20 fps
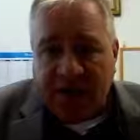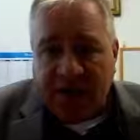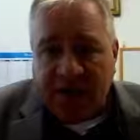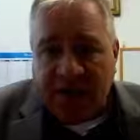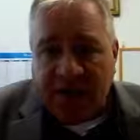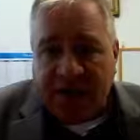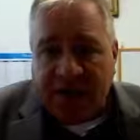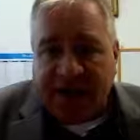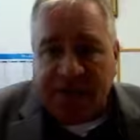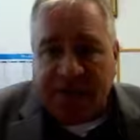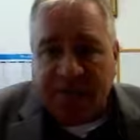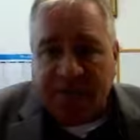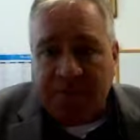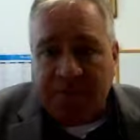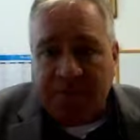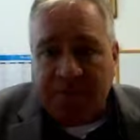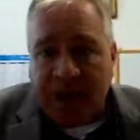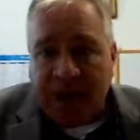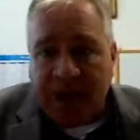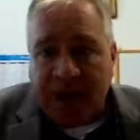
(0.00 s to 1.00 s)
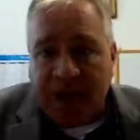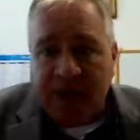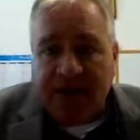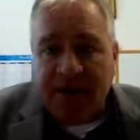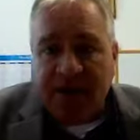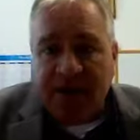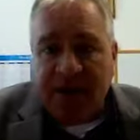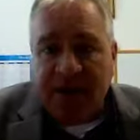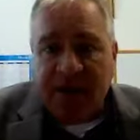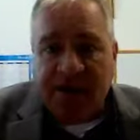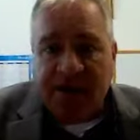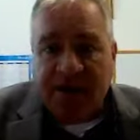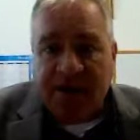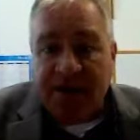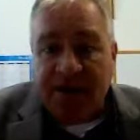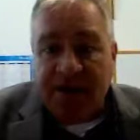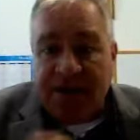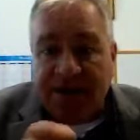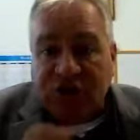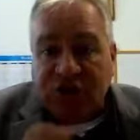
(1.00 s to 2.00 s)
by comparing
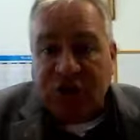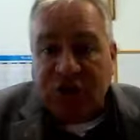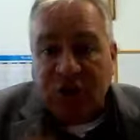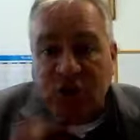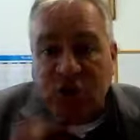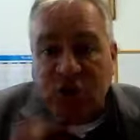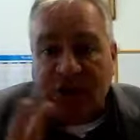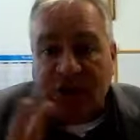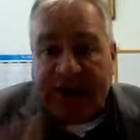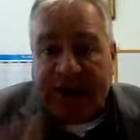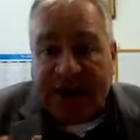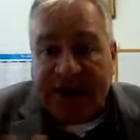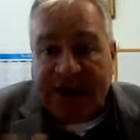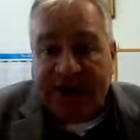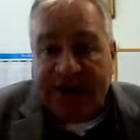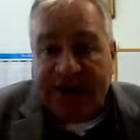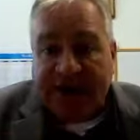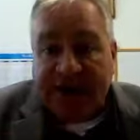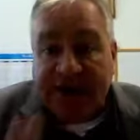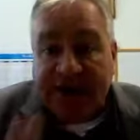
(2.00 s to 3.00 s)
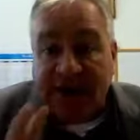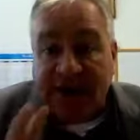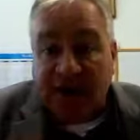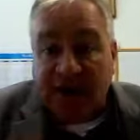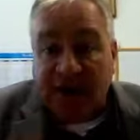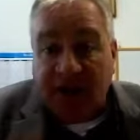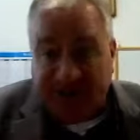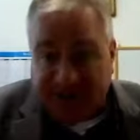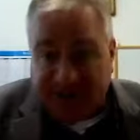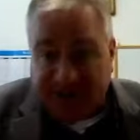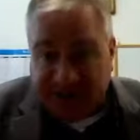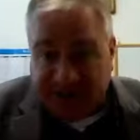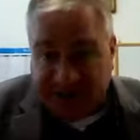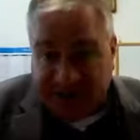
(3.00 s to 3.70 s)
the two candidates' heights.